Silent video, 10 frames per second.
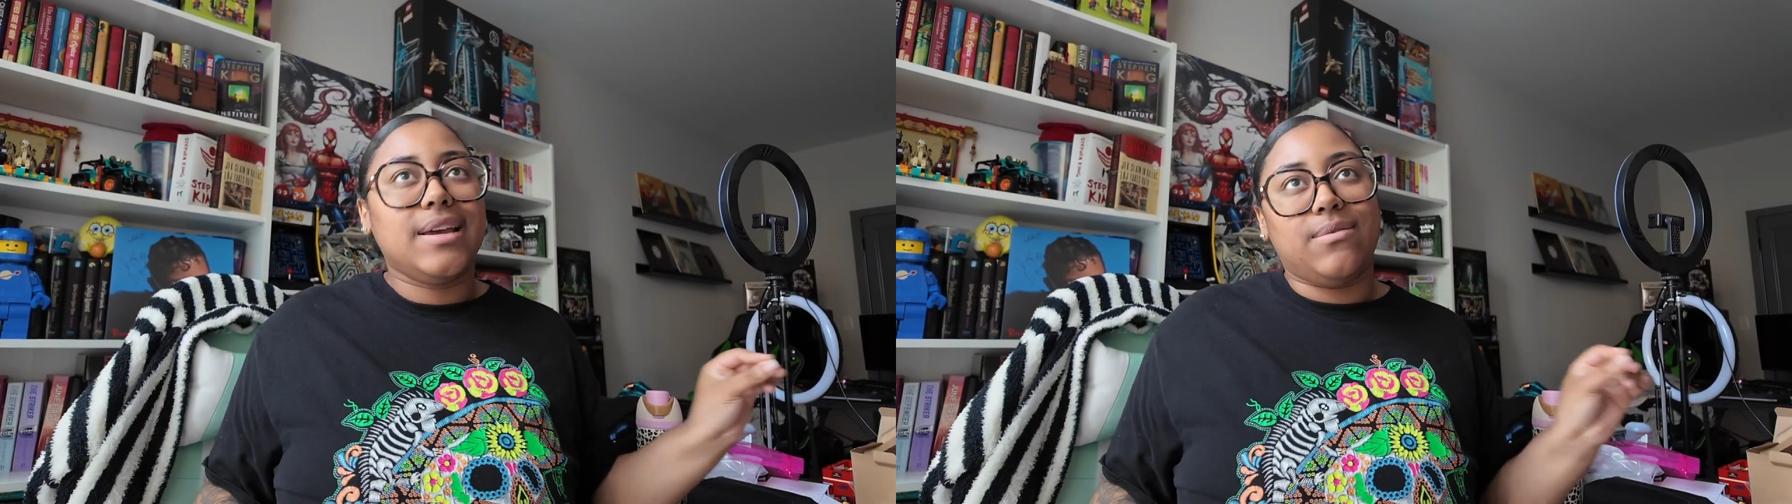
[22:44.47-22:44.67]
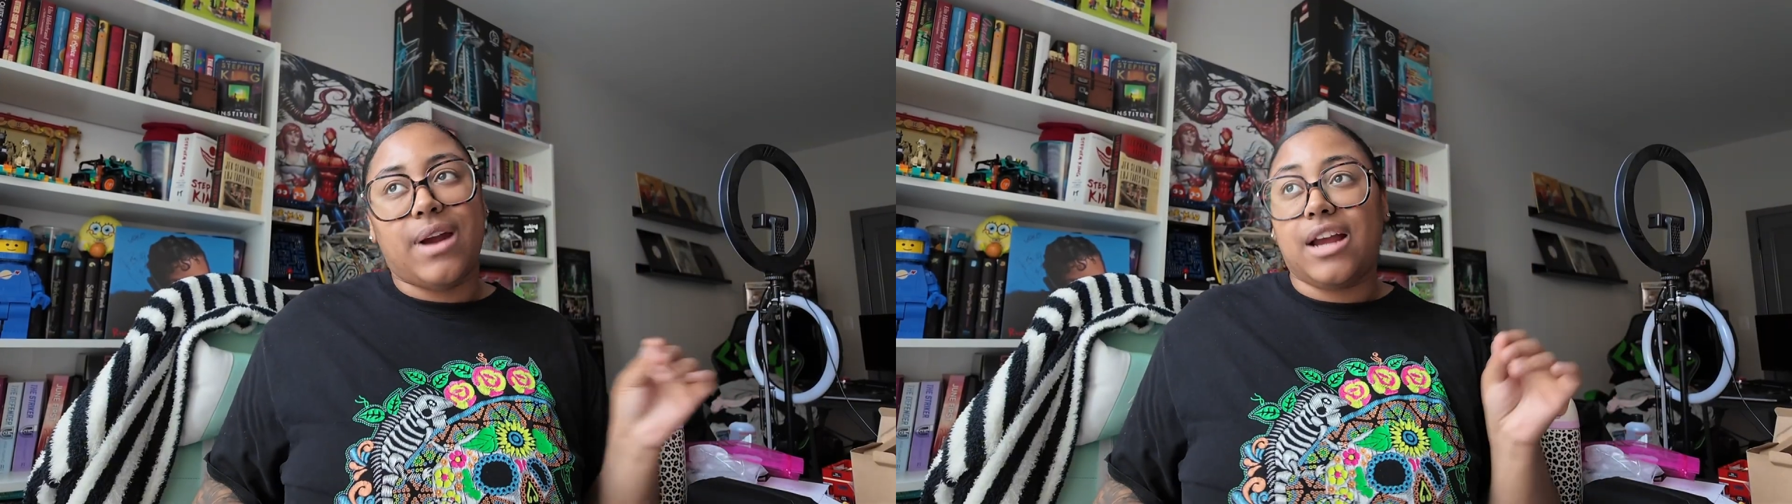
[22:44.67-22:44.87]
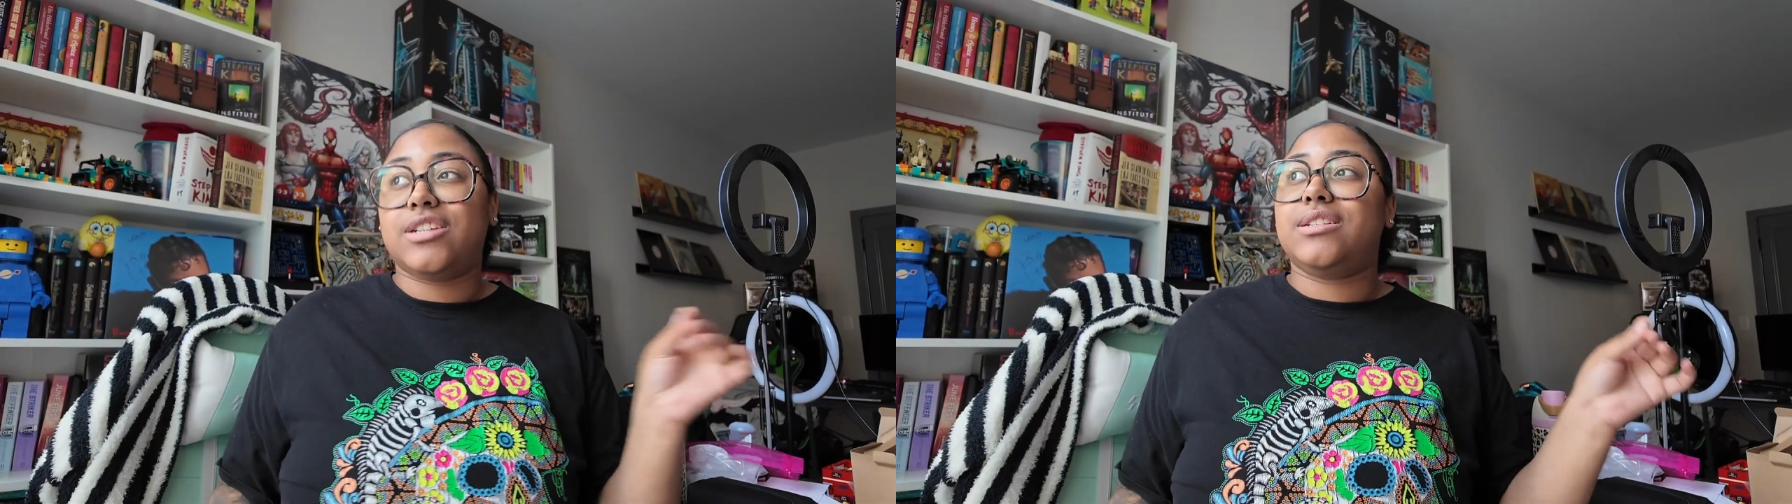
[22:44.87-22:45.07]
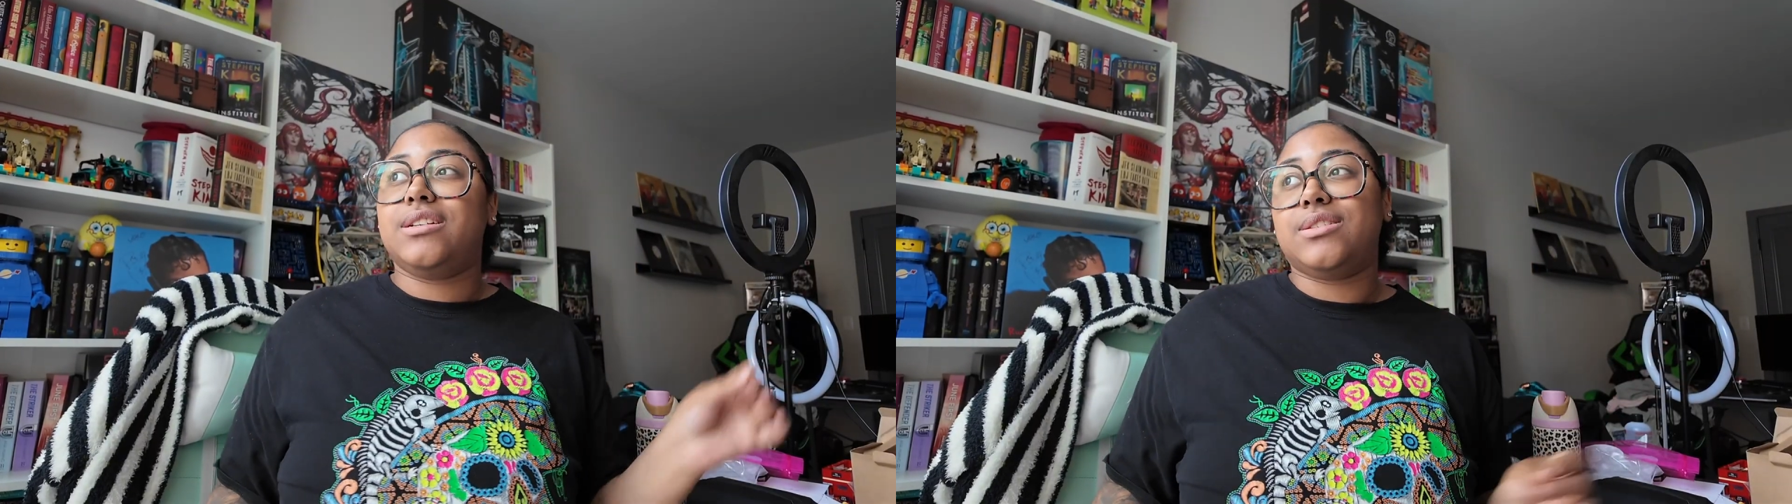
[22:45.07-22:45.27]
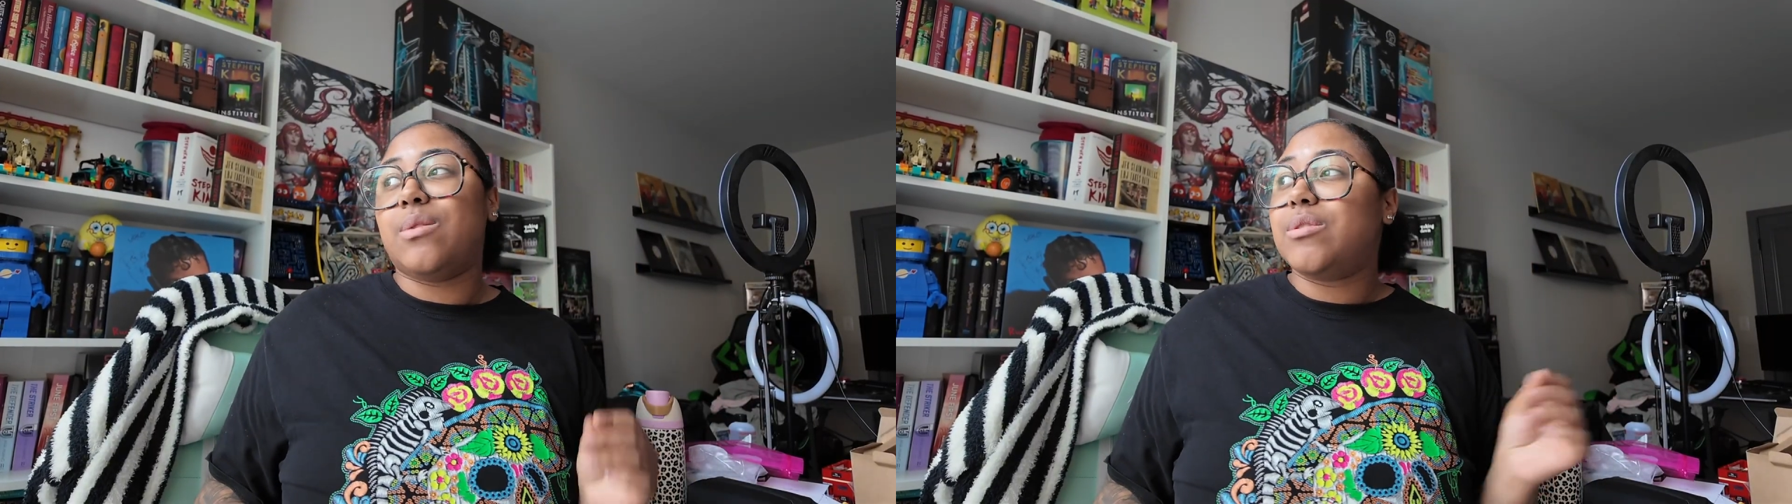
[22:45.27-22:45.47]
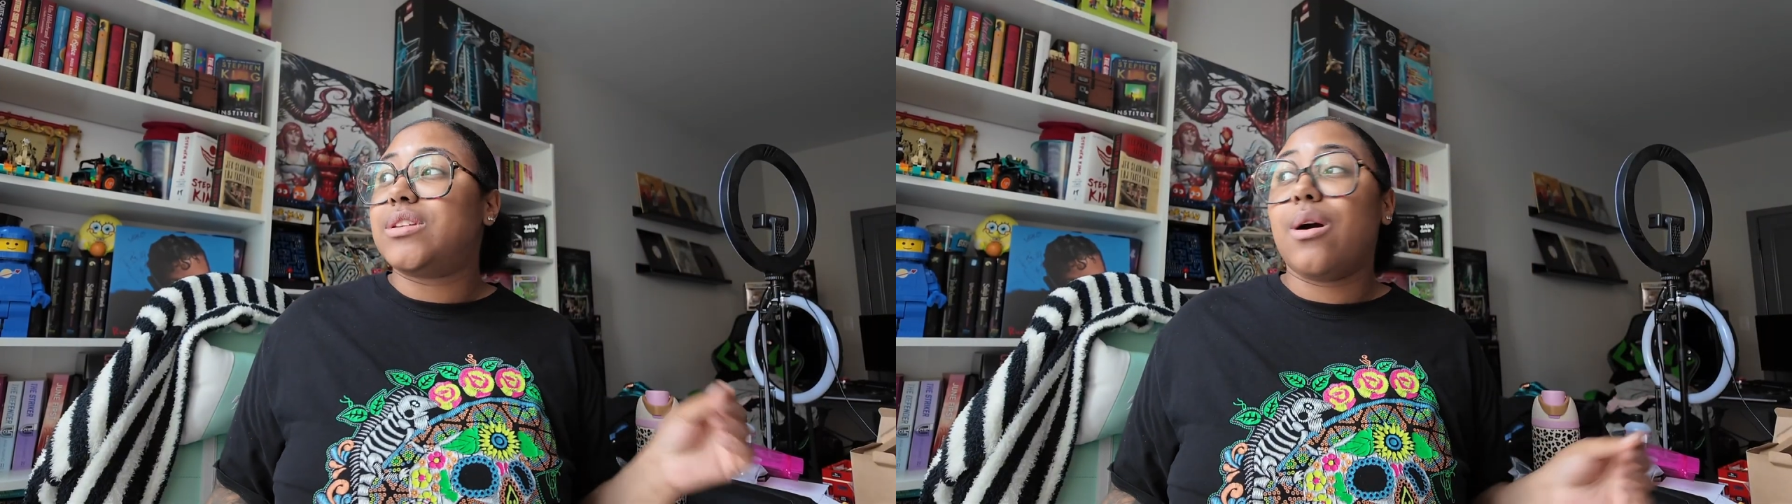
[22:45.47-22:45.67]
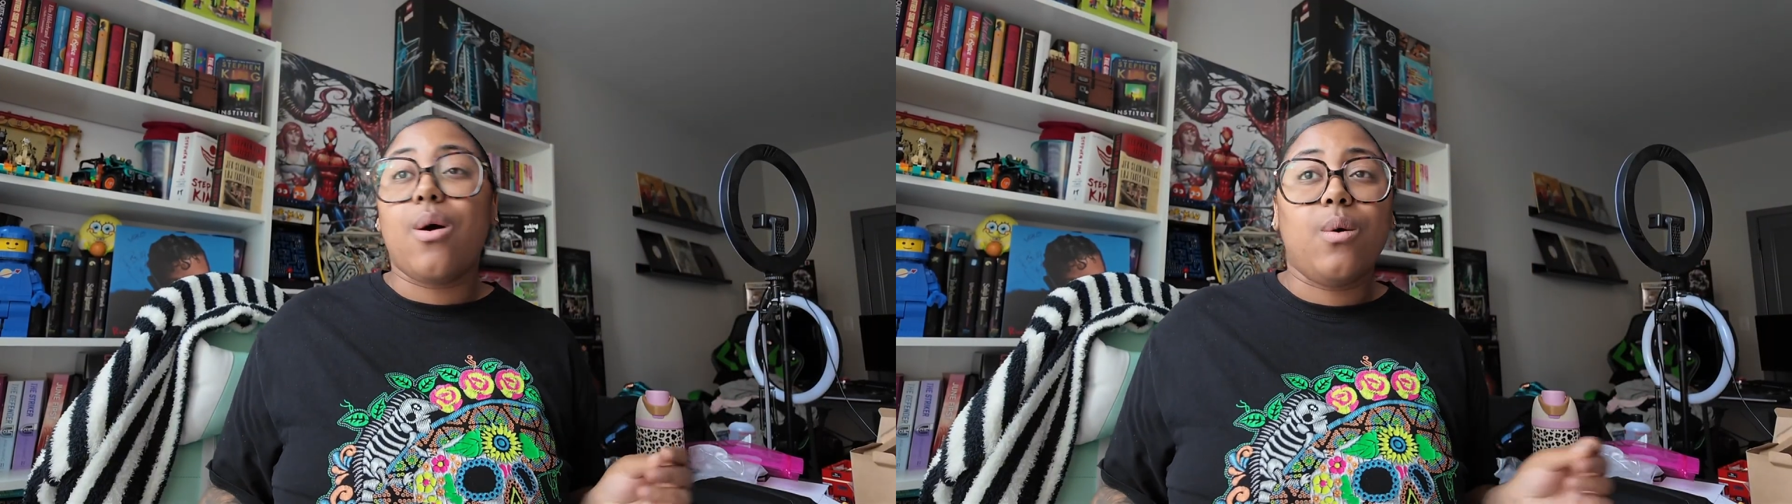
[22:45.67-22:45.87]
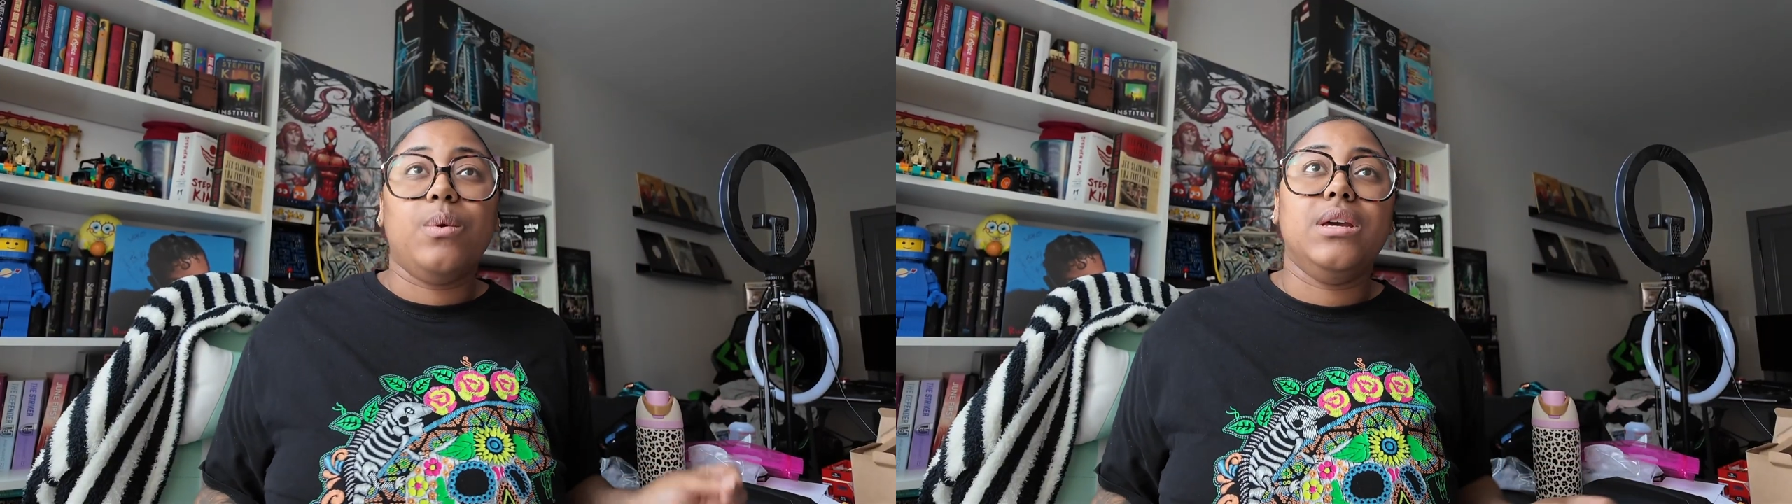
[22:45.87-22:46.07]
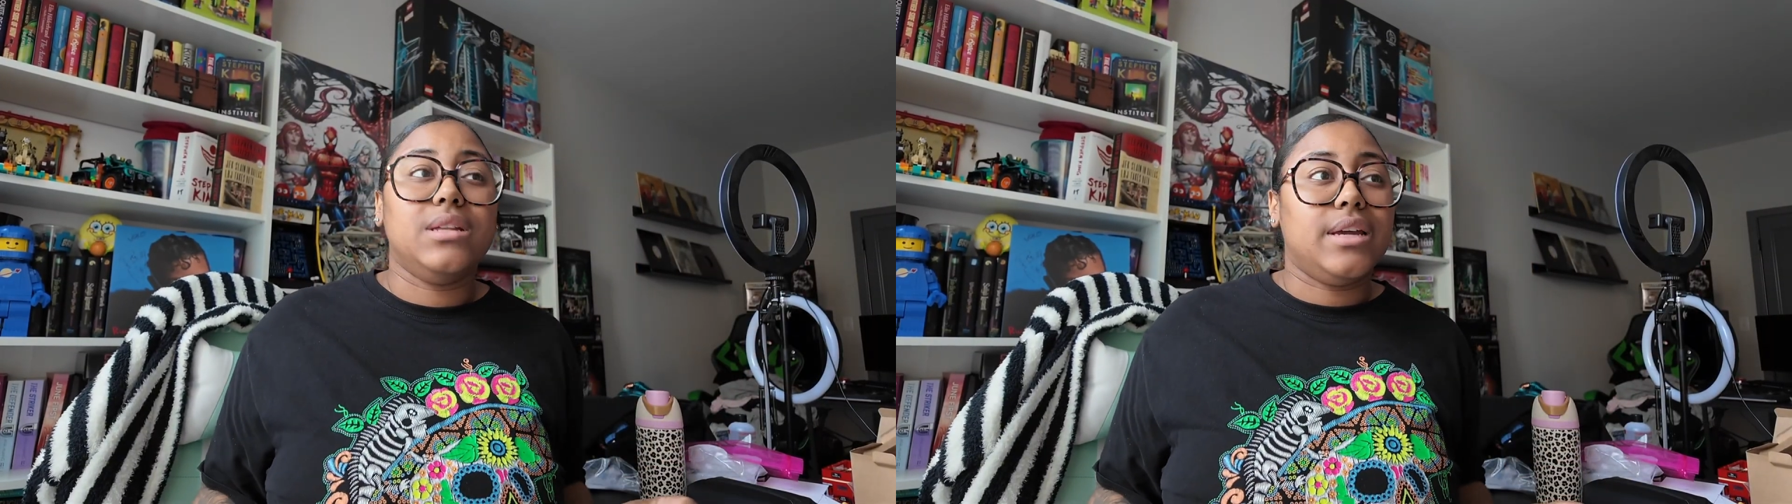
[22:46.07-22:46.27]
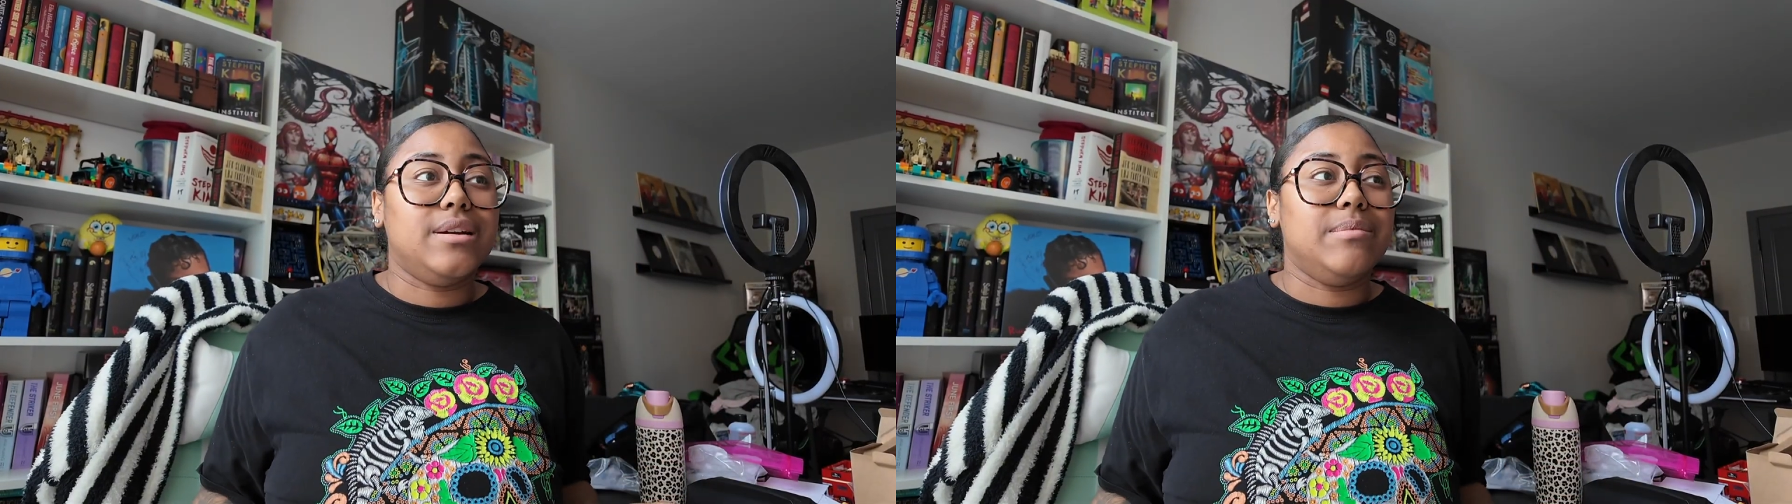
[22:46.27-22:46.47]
It's almost like a whole week later,